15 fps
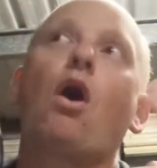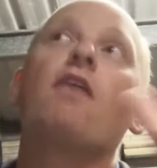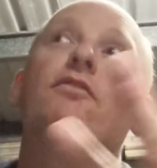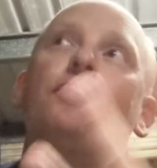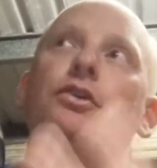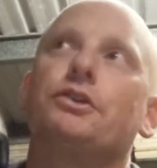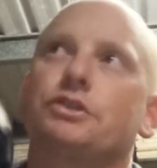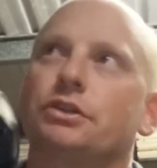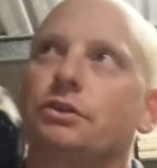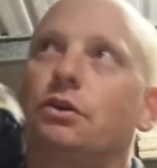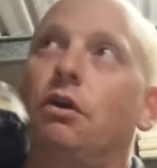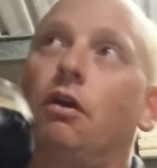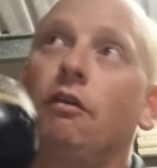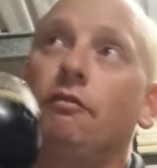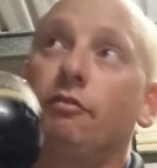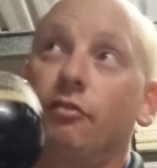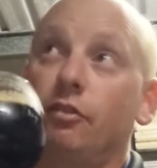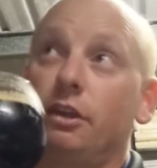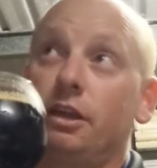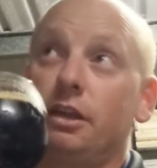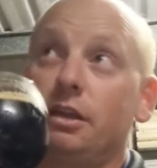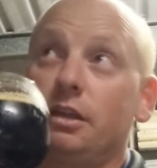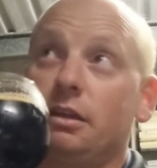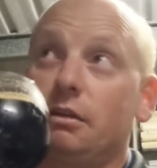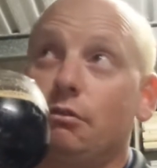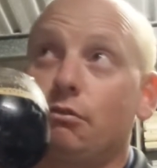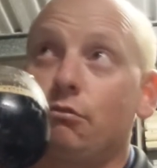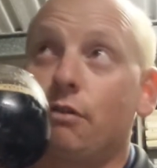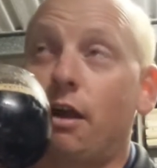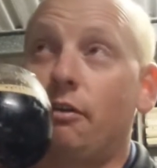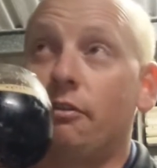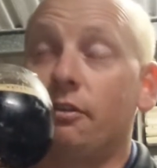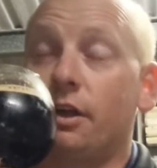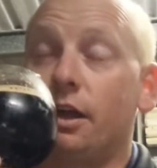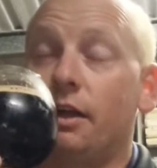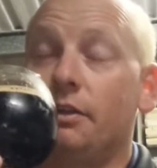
version of the rough